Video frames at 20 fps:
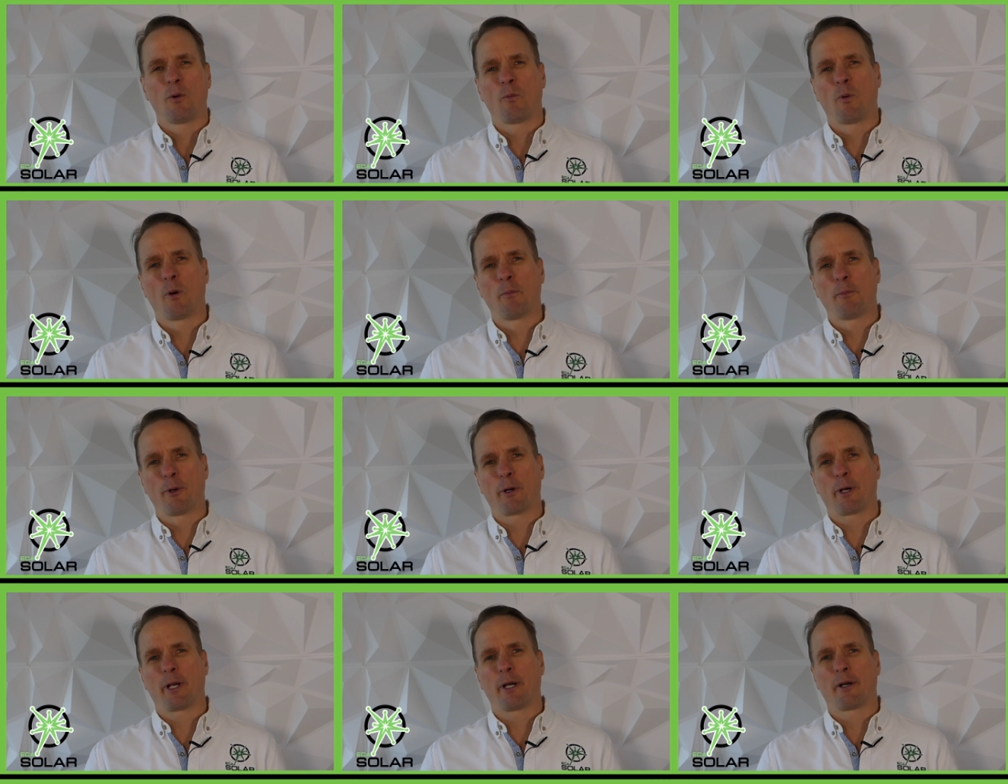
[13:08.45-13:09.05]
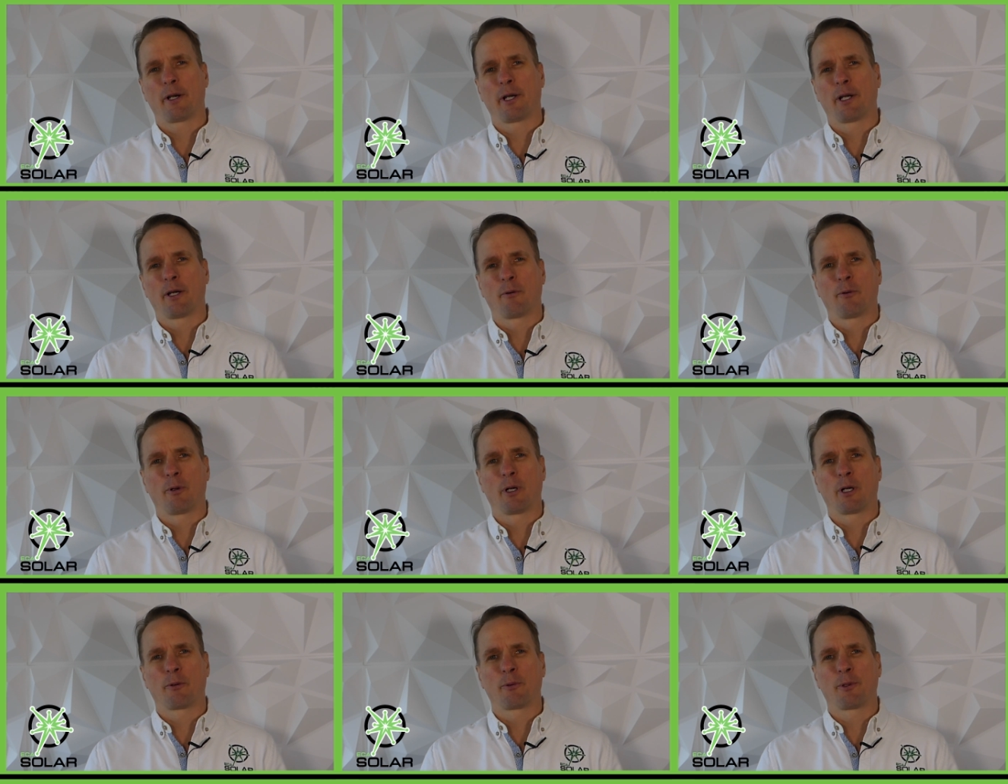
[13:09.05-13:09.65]
One more area
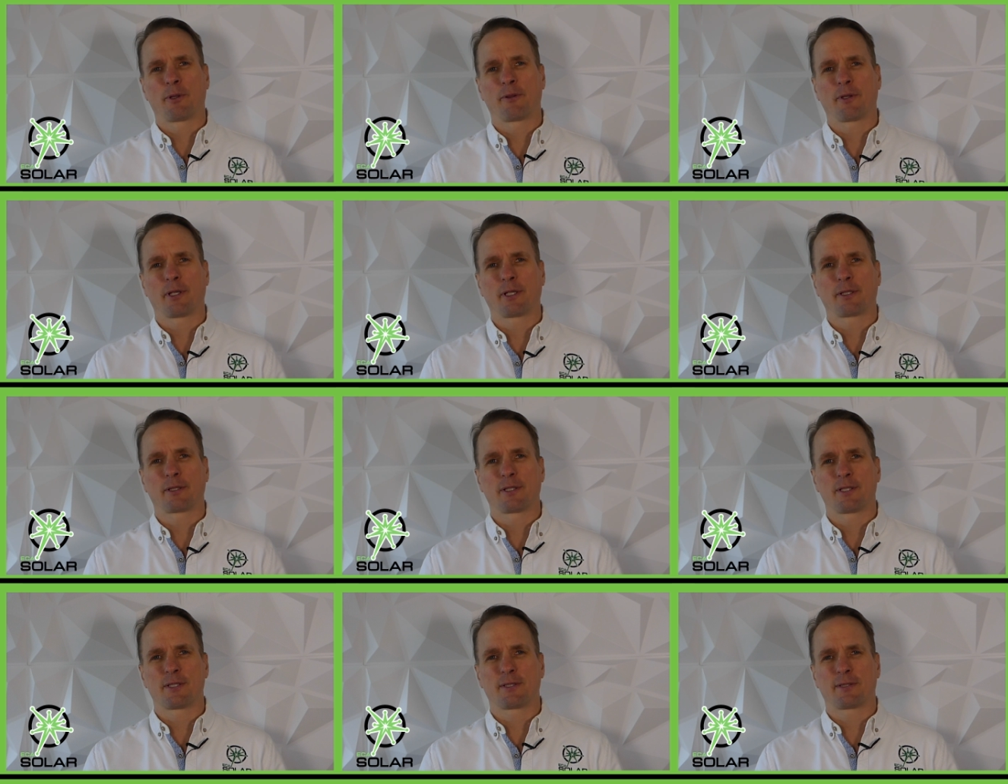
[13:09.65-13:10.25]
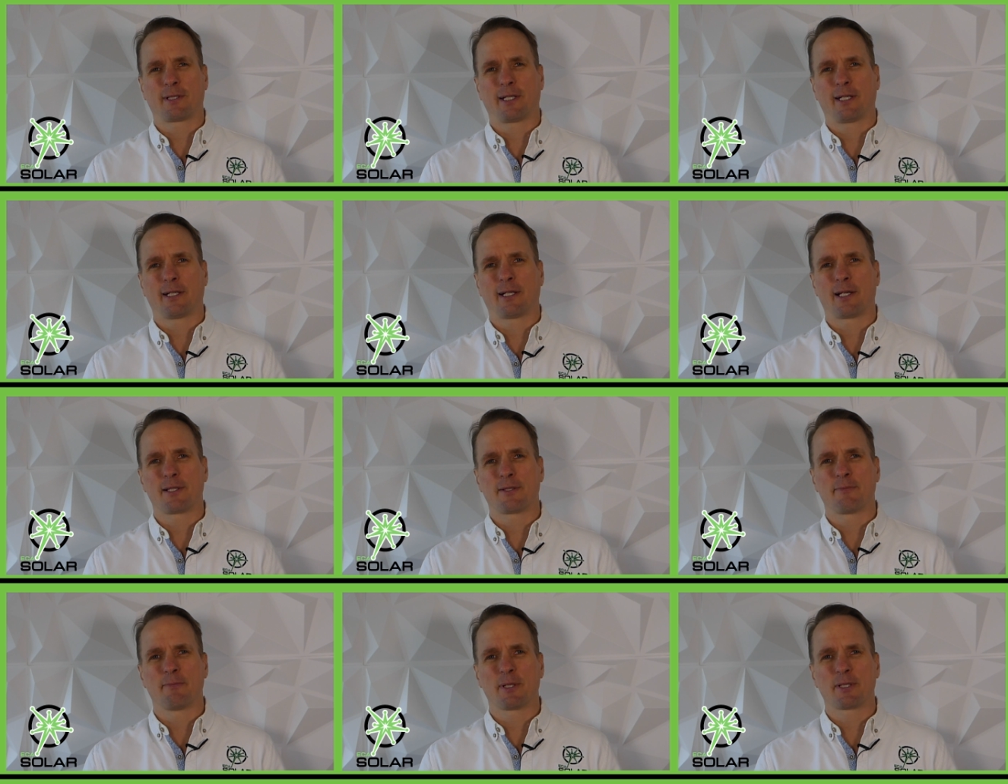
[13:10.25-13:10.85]
where we think the state
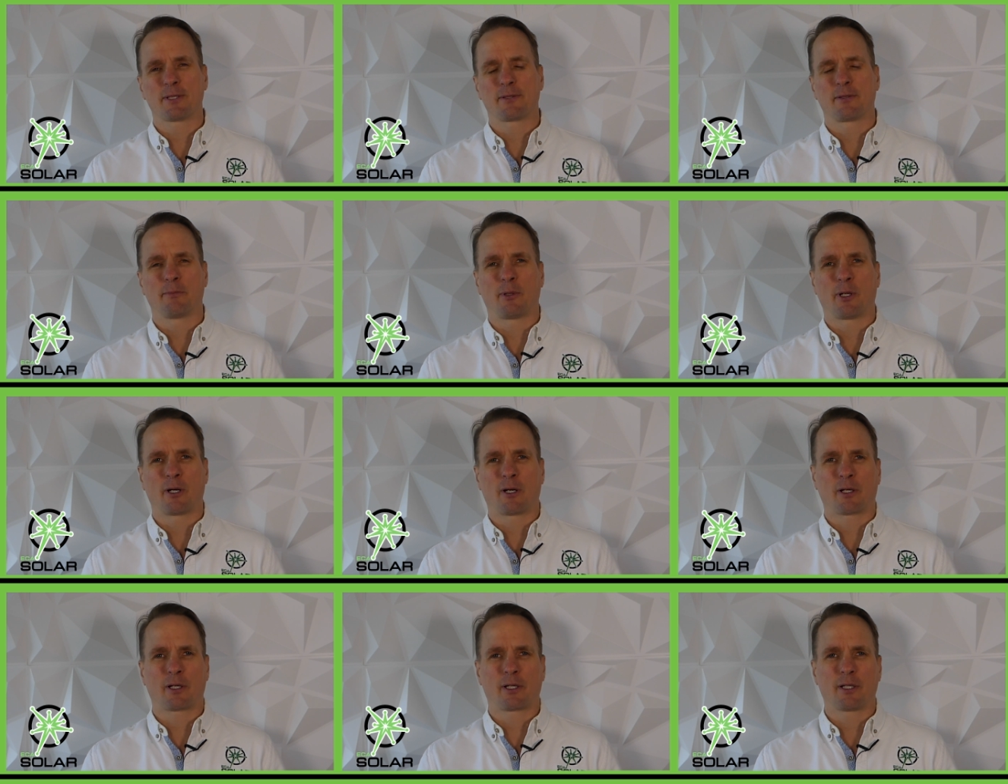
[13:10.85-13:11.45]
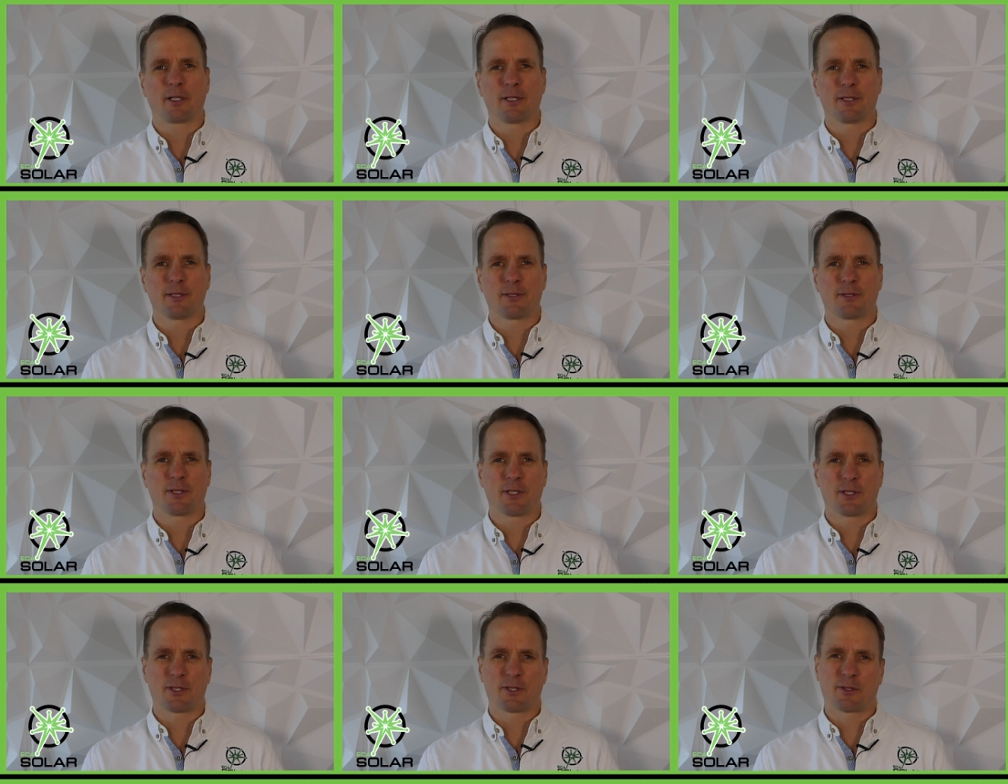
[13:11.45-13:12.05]
has missed the mark
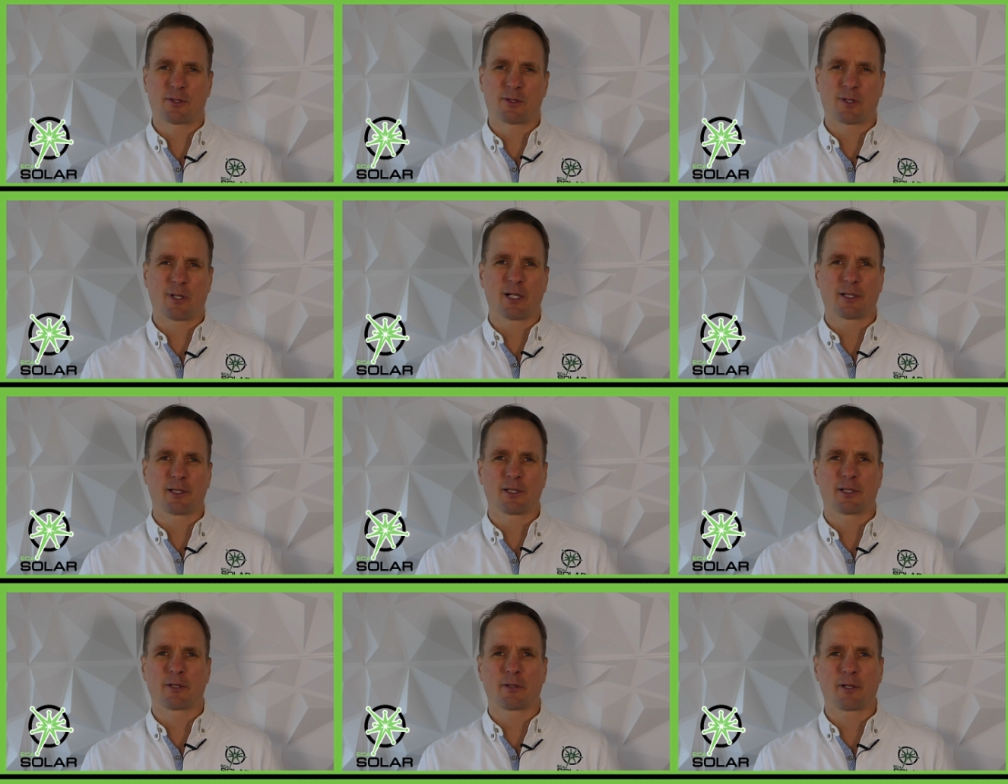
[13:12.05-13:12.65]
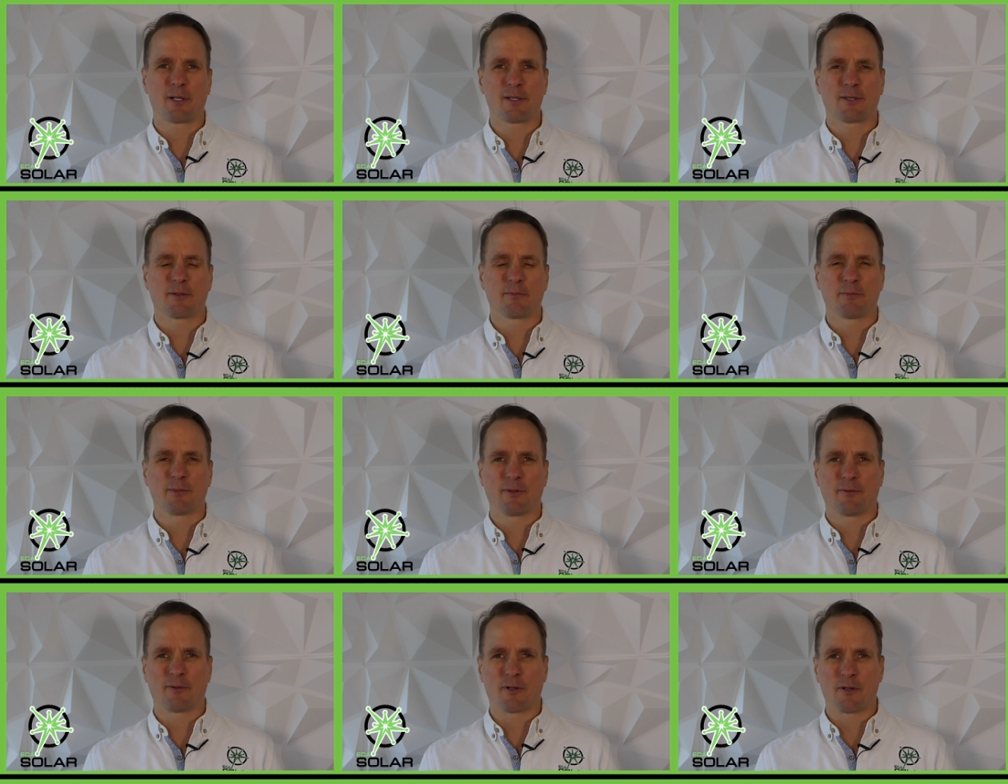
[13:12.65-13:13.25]
is just trying to create
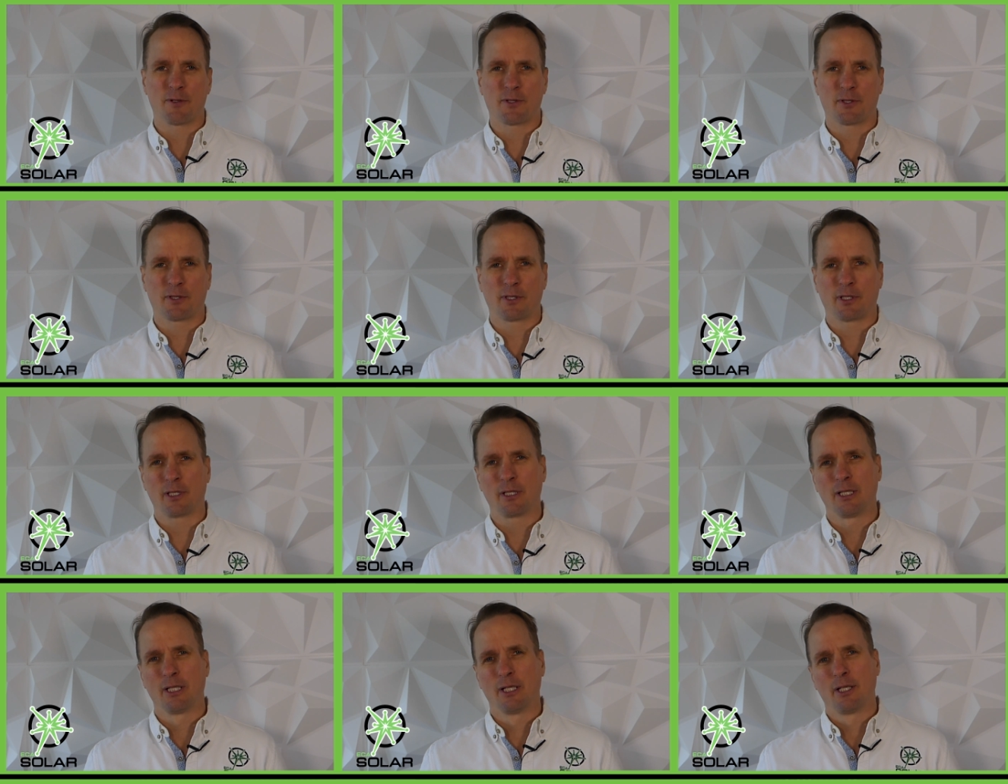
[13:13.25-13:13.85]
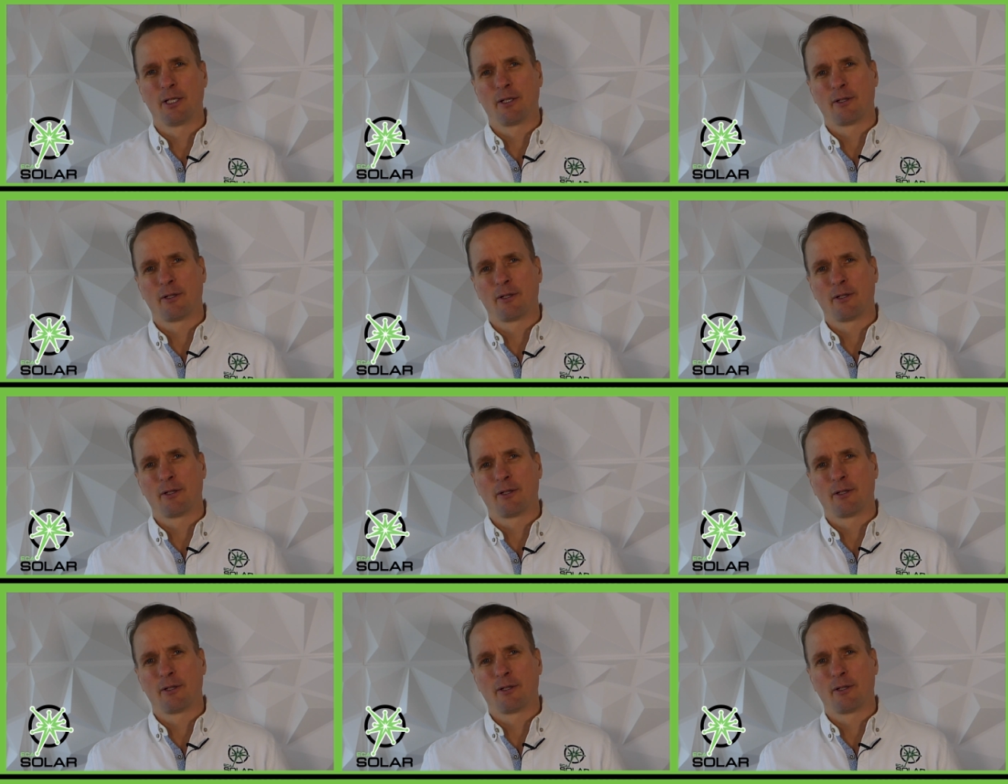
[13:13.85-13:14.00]
some diversity